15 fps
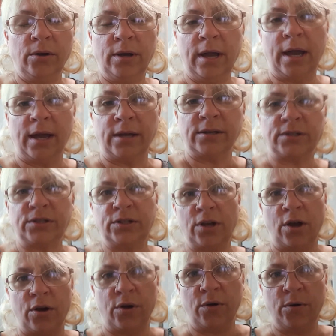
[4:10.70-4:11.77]
now. okay,
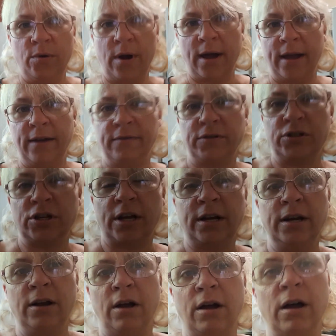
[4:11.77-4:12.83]
so I have shut
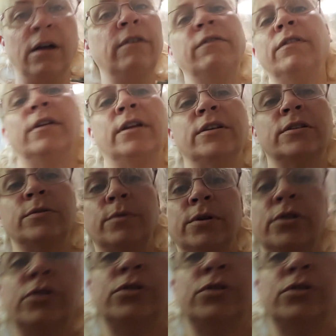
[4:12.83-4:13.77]
it off and I just want to